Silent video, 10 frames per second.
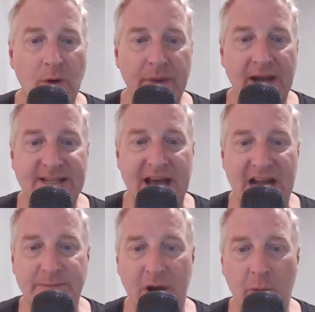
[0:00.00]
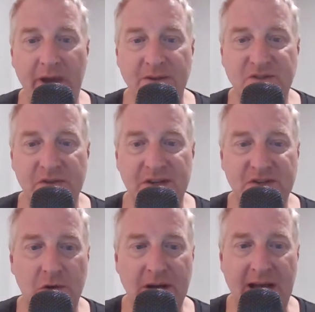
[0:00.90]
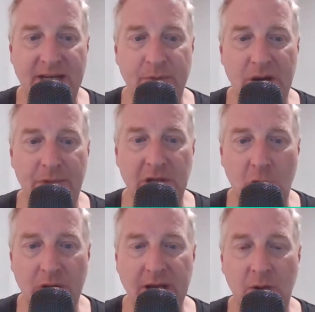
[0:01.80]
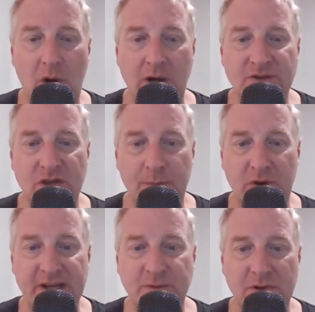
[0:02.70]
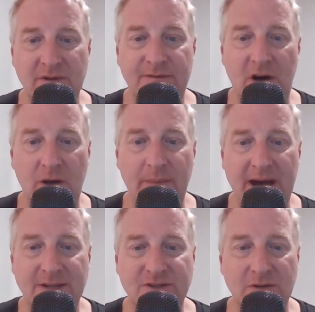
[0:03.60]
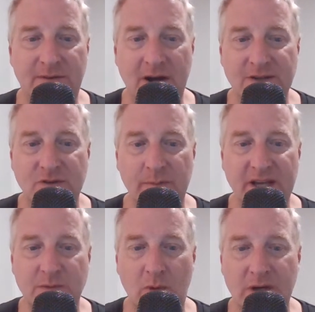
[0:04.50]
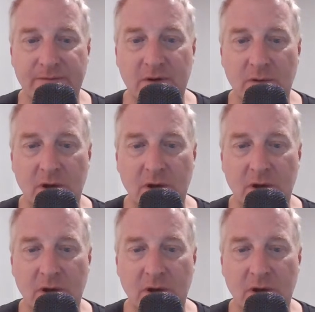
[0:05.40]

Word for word: were being attacked by whales, so the Discord had to put up a liquidity wall so the price wouldn't fall back so far. So it makes it more difficult.